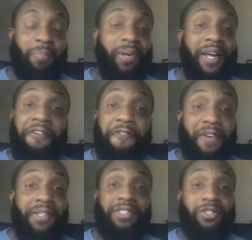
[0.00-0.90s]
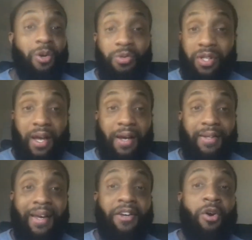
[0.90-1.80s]
Planet Fitness knows that.
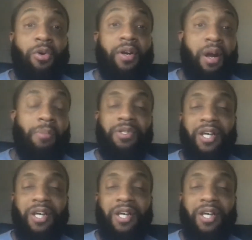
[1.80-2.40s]
They know the numbers.